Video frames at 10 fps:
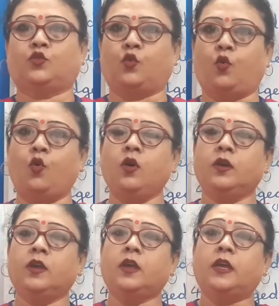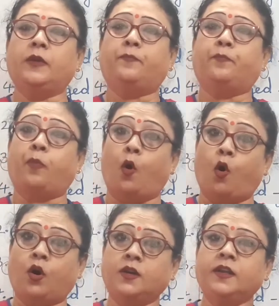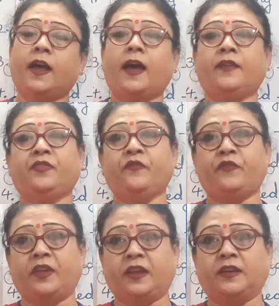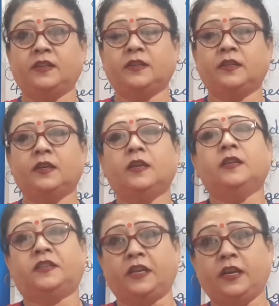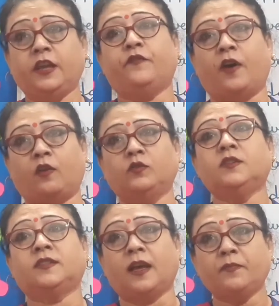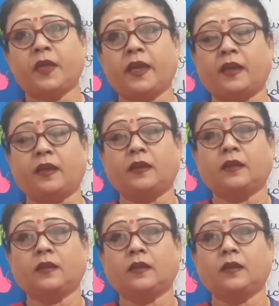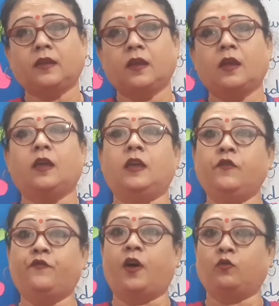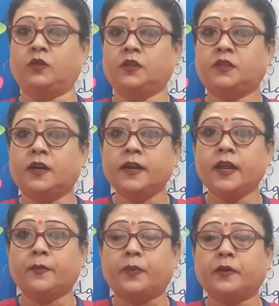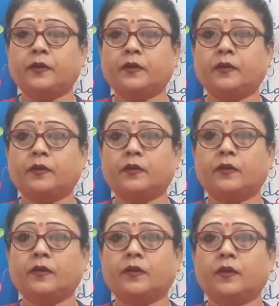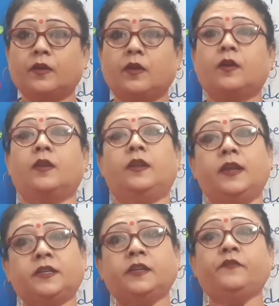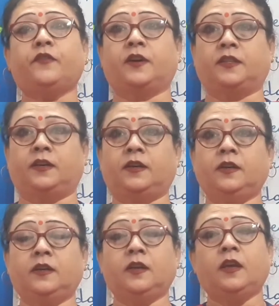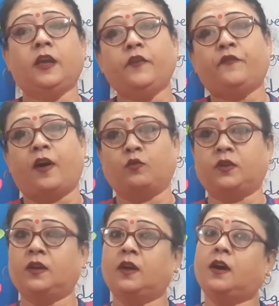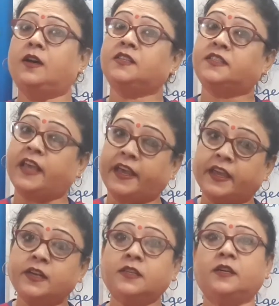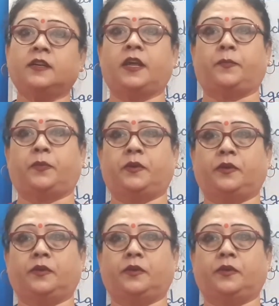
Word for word: So he pawed at the field till he found something. He found a turnip. Little further, he found a second turnip.